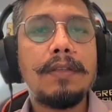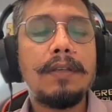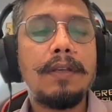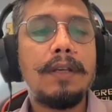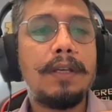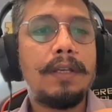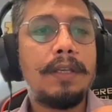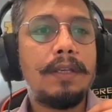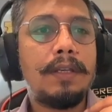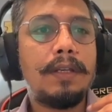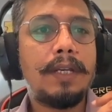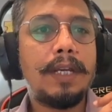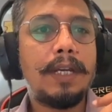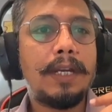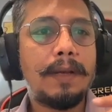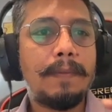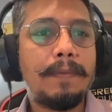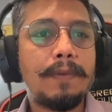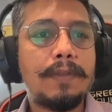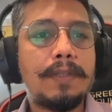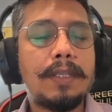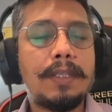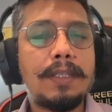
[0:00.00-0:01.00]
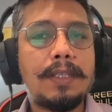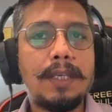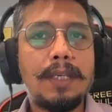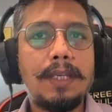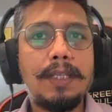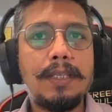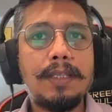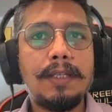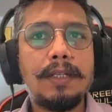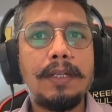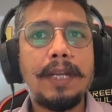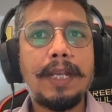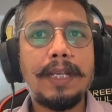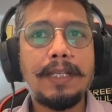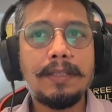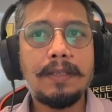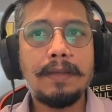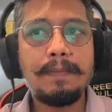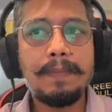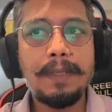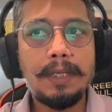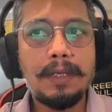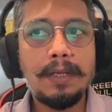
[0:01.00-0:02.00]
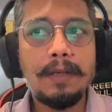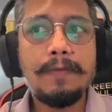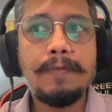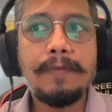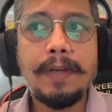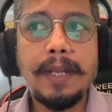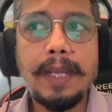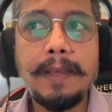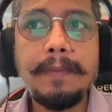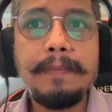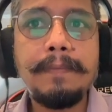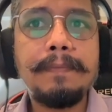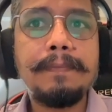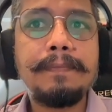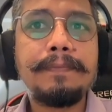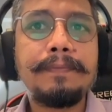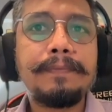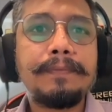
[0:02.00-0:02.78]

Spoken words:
data processing engine takes a bit of time